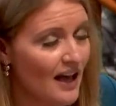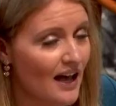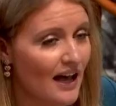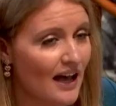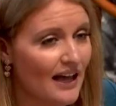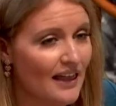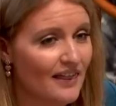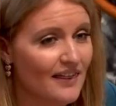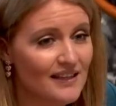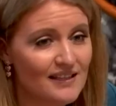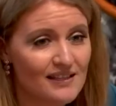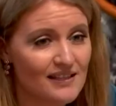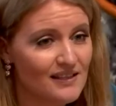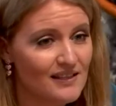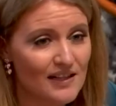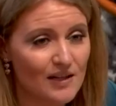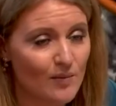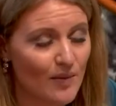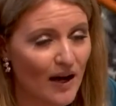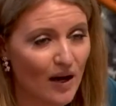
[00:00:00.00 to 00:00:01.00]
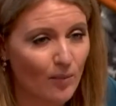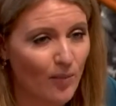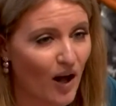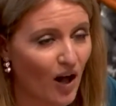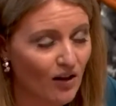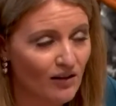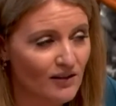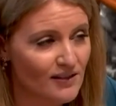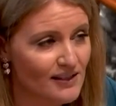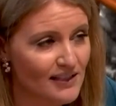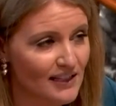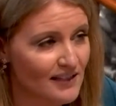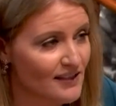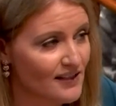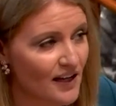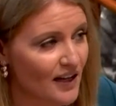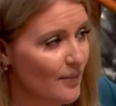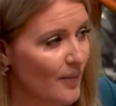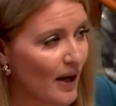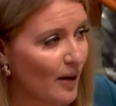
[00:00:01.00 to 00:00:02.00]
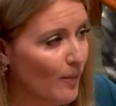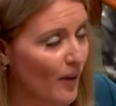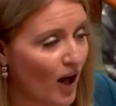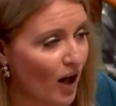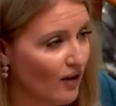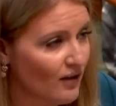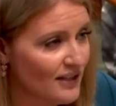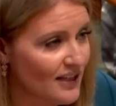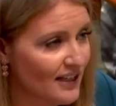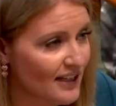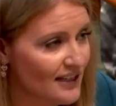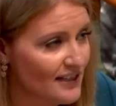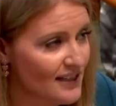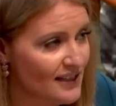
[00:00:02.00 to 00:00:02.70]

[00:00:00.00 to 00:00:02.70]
This isn't about policy, it's not about politics,